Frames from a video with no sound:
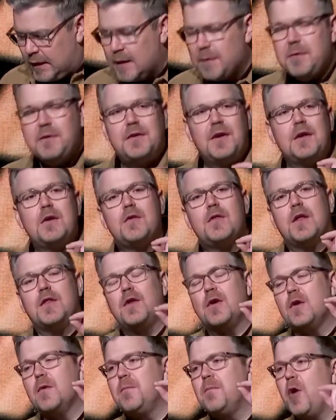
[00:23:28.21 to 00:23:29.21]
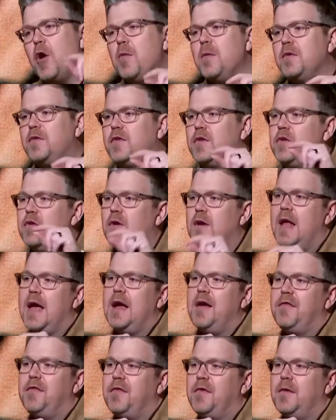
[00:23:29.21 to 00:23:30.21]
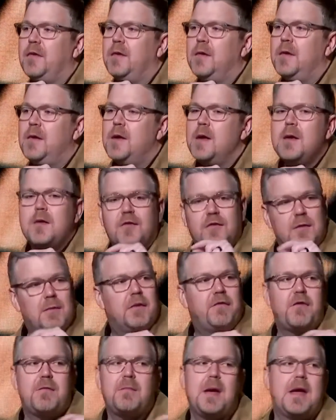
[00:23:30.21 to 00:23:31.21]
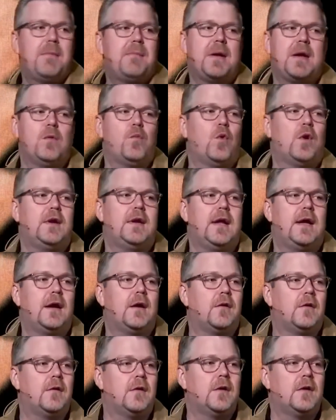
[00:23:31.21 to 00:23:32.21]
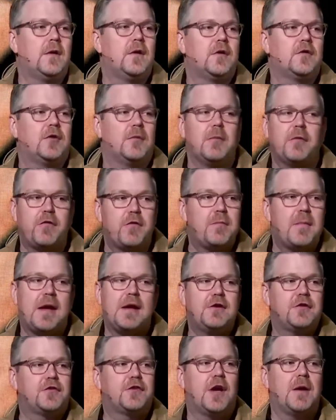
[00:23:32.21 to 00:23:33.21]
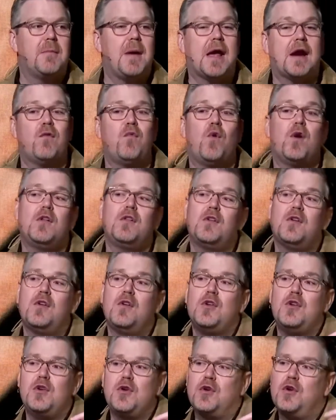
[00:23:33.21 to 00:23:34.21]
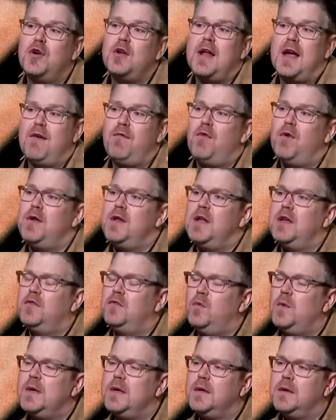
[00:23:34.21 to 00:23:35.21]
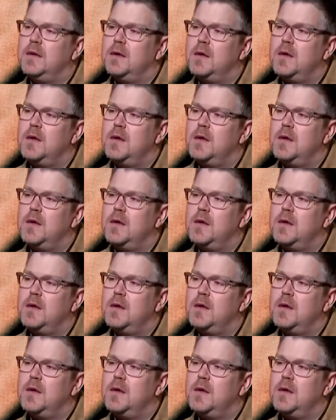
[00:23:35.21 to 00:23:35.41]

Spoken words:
Let me tell you that there are moments in your life, some of you may be in one now, some of you may just come out of one, you could have one next week,